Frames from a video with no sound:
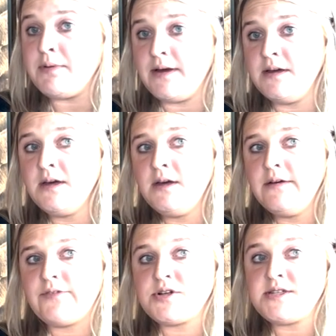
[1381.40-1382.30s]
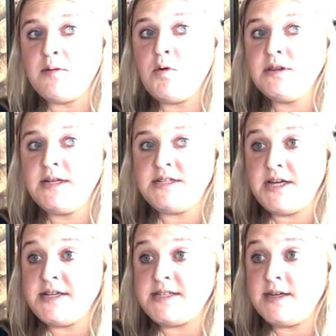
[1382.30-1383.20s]
but for someone that
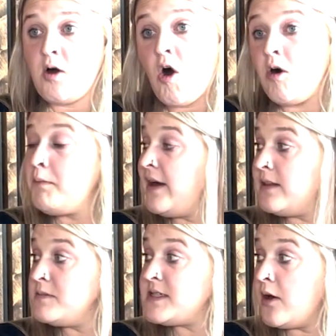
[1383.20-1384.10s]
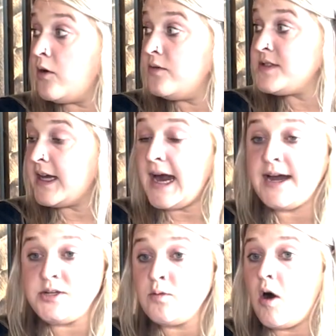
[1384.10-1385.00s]
does it all by themselves, like I
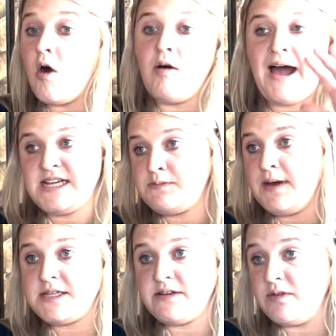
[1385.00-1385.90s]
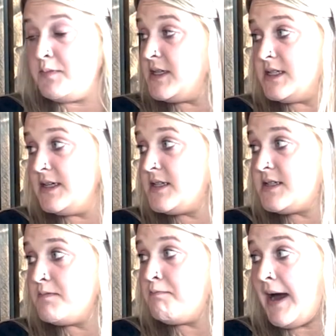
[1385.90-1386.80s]
do all aspects of the
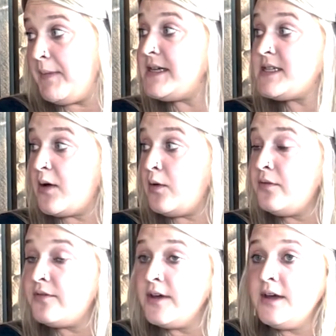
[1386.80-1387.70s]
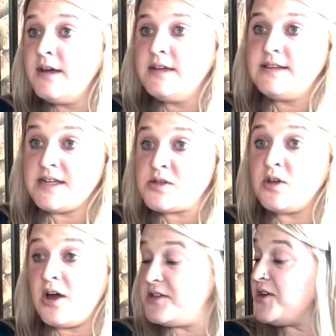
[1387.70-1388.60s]
business by myself, that's a
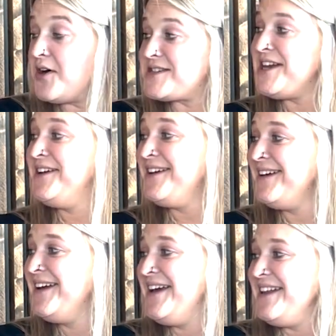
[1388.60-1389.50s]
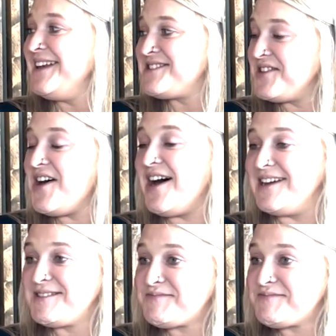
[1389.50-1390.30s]
lot of dogs. That's a lot.